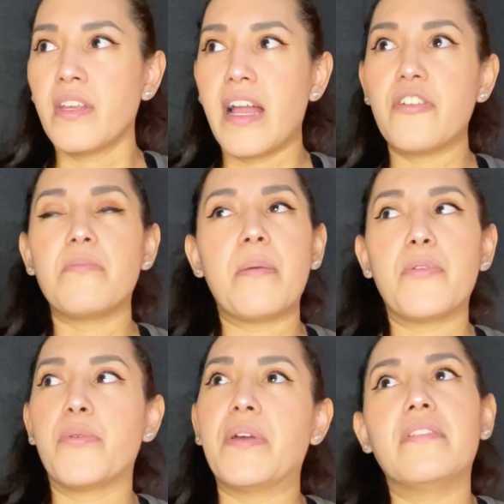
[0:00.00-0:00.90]
I
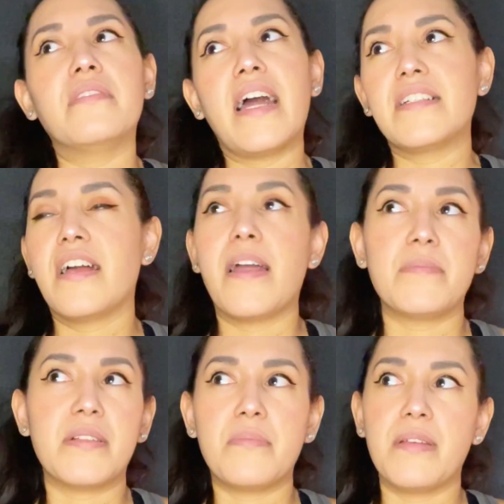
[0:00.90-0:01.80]
remember when that
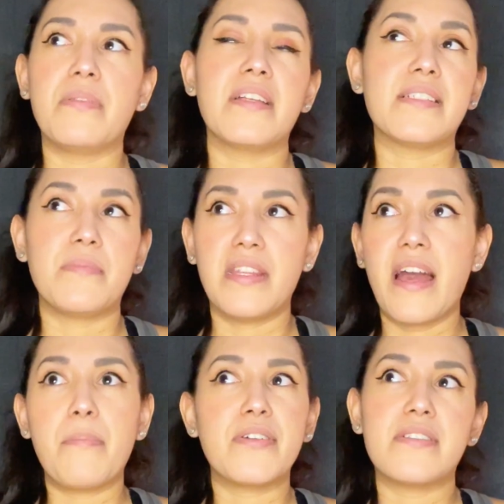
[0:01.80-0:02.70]
time somebody blessed me,
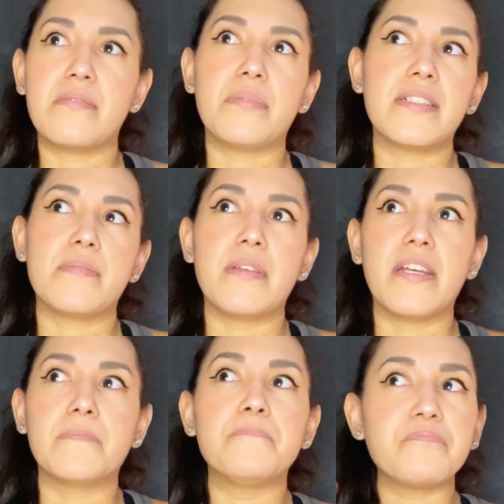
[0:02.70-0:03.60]
that person blessed me,
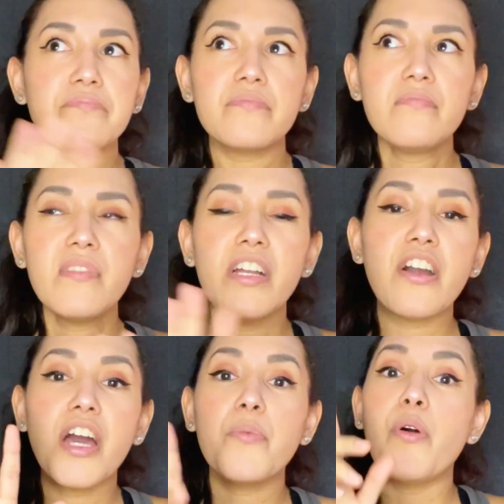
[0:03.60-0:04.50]
and
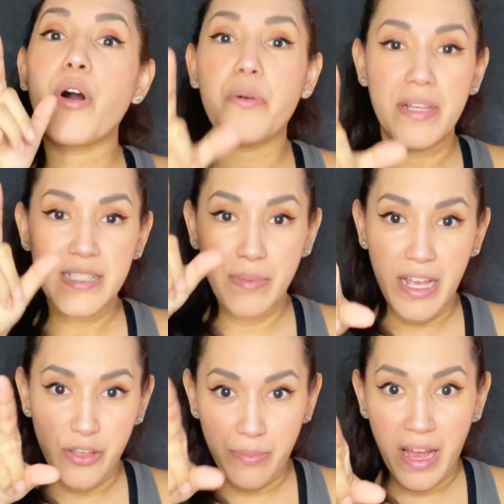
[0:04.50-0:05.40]
God will always
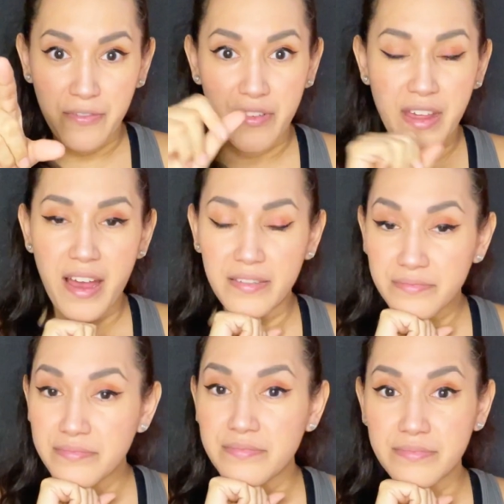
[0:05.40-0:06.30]
pay you back for that.
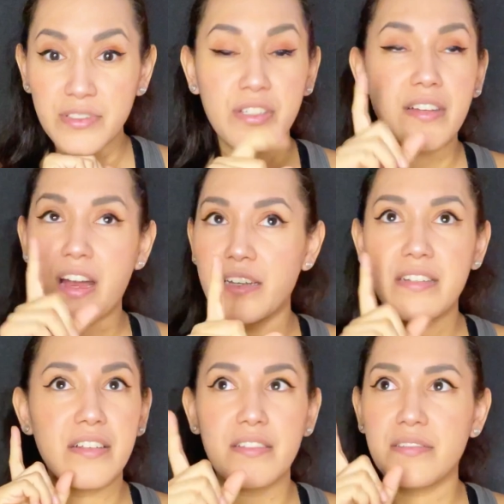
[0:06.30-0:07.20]
God,
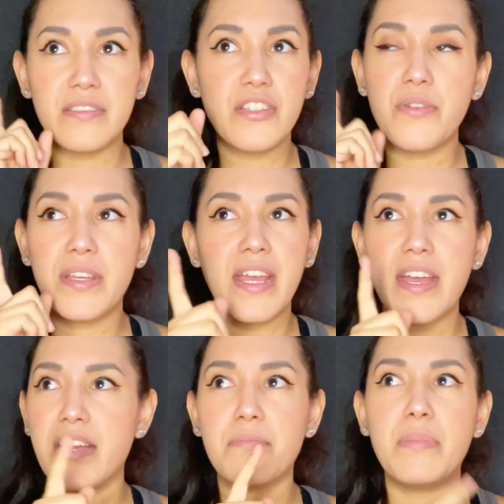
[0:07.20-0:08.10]
you
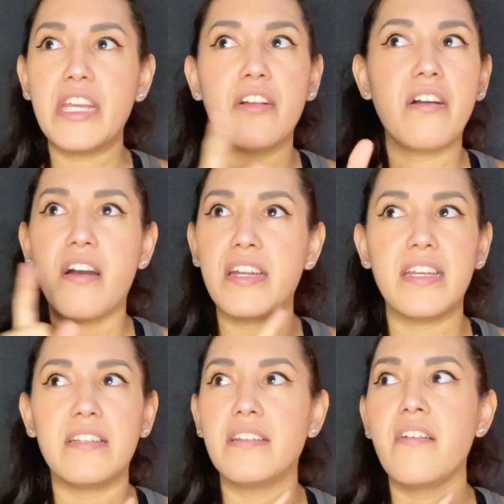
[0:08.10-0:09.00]
can't beat God
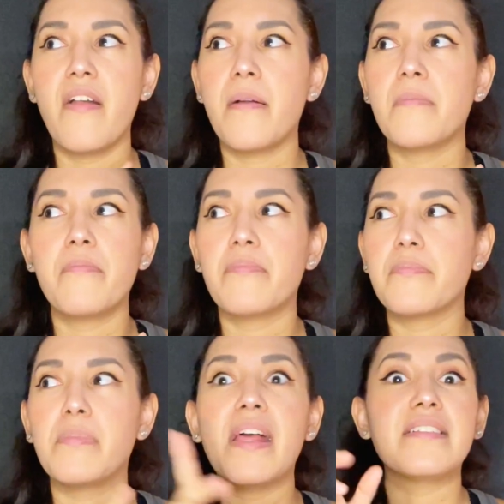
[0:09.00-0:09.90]
in
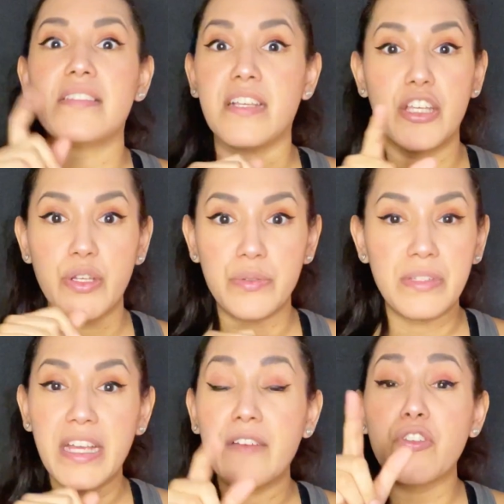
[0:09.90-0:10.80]
blessing you.
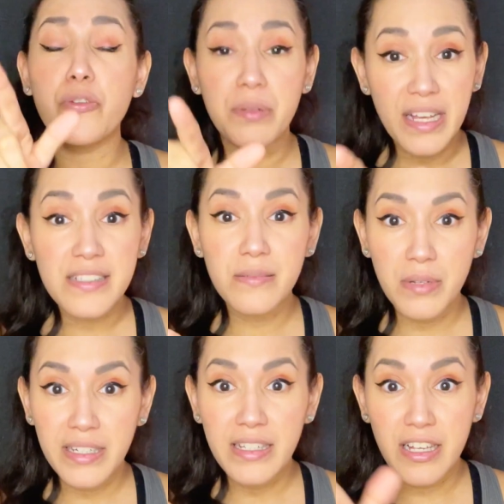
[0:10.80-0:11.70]
Like if you bless
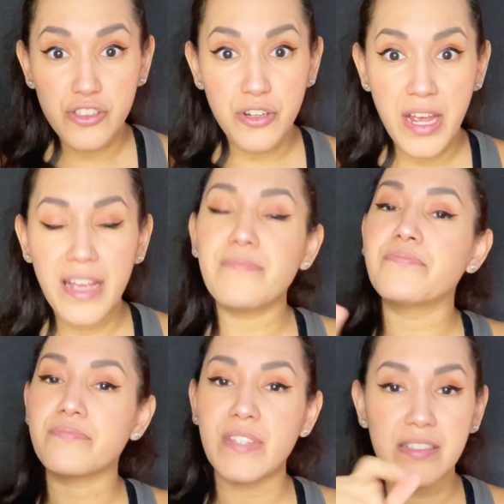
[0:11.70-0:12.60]
somebody yesterday,
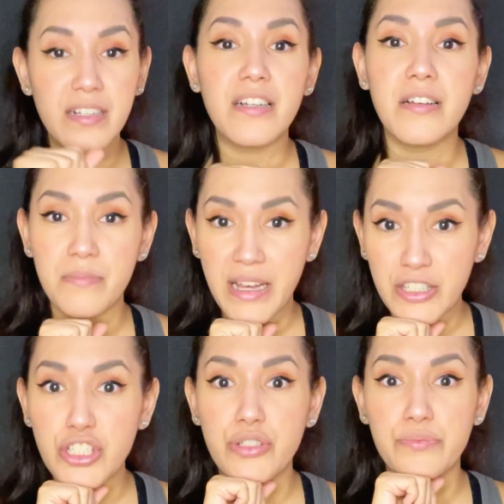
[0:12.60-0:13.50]
that's gonna come
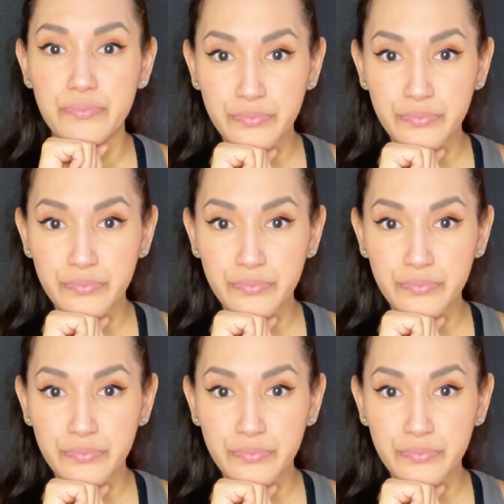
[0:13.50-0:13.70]
back to you.